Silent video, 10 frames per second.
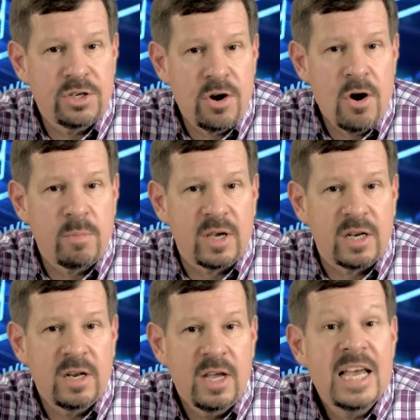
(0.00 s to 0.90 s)

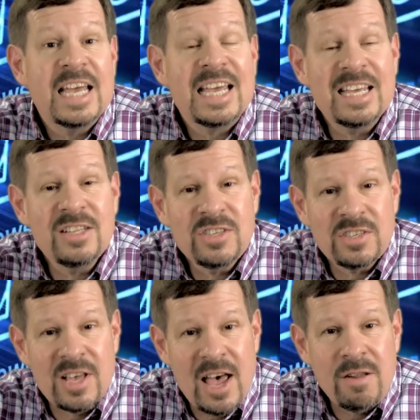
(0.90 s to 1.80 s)
charming,
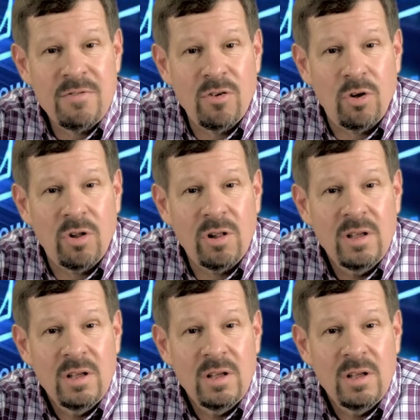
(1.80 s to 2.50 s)
insightful,